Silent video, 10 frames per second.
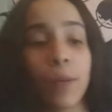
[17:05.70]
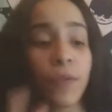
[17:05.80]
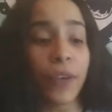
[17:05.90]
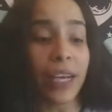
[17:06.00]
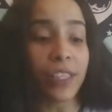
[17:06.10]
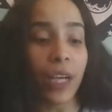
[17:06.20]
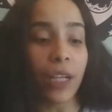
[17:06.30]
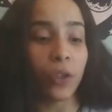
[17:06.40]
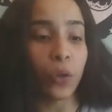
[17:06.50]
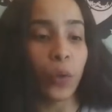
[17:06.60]
of you guys are
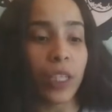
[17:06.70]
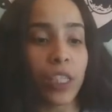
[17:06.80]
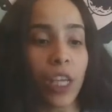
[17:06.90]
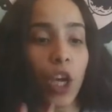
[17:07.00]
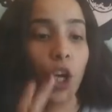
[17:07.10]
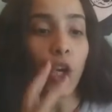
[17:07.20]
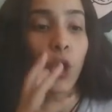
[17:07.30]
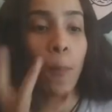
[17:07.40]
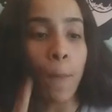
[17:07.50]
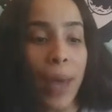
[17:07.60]
not doing this,
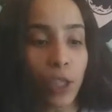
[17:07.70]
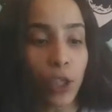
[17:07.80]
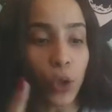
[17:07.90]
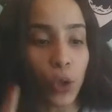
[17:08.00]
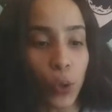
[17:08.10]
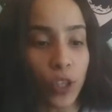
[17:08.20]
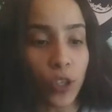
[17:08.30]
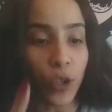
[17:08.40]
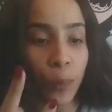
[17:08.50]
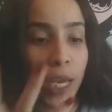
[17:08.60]
you're meant to do
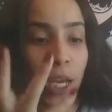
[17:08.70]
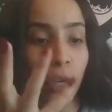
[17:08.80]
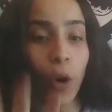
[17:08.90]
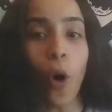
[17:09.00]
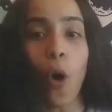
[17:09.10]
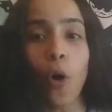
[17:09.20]
this. You're being called.